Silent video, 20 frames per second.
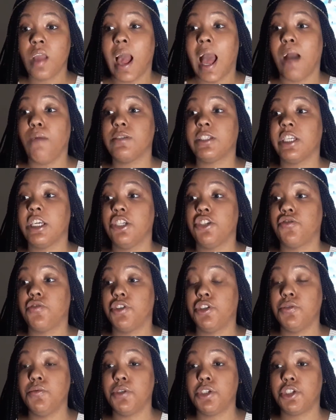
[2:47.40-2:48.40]
I was
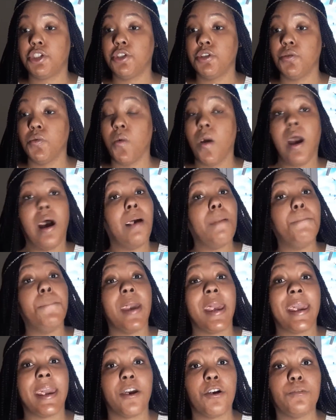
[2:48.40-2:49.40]
introduced to a
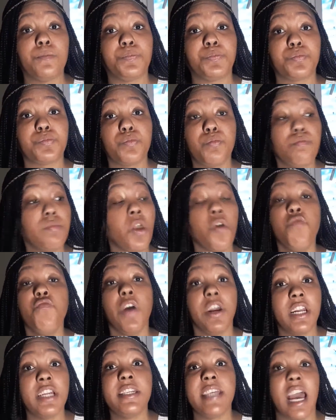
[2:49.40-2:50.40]
bear
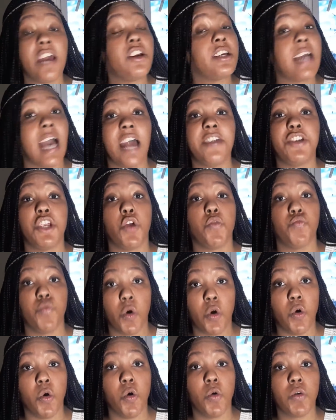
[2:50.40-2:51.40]
running down the goddamn
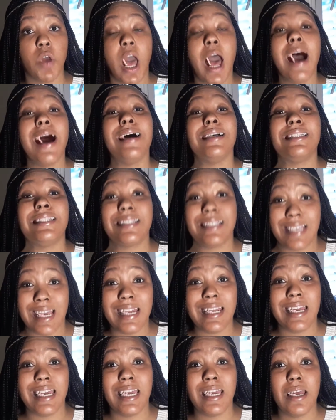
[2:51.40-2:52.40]
road, a
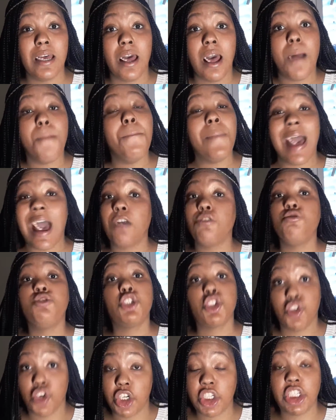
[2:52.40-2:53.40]
skinny
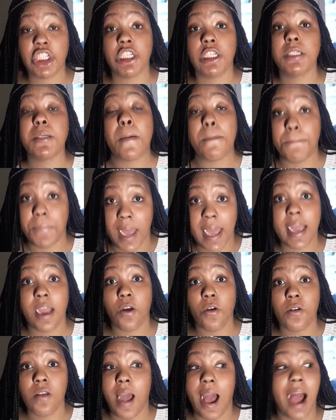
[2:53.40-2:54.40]
malnutrition
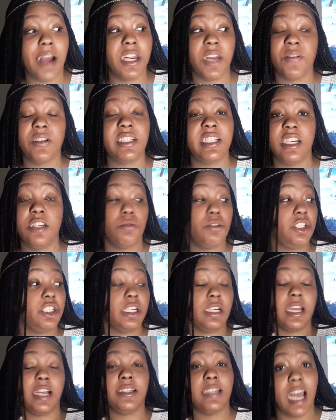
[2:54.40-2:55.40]
bear. I never seen no
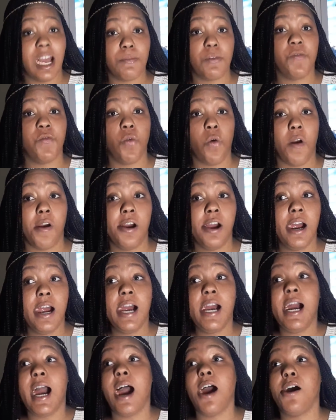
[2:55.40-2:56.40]
shit like that before.
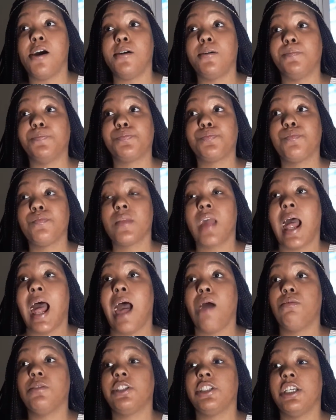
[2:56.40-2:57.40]
I
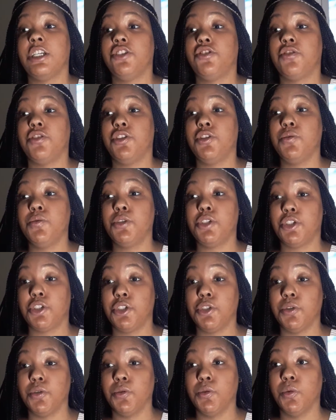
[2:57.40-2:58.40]
was introduced
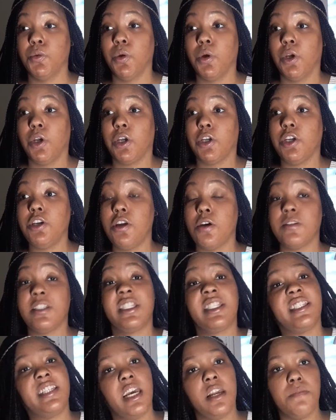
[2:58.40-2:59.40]
to,
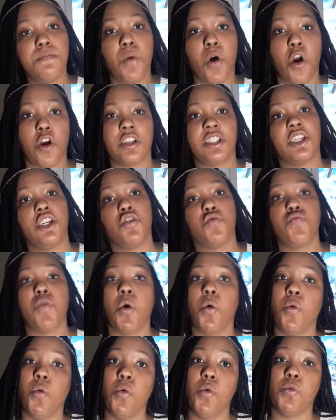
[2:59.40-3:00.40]
skid marks in the
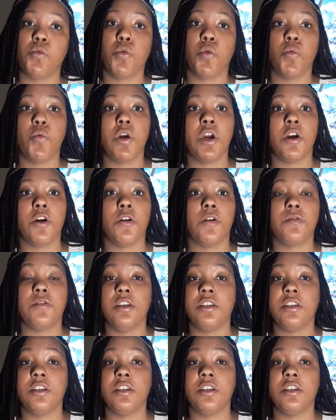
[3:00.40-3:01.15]
road where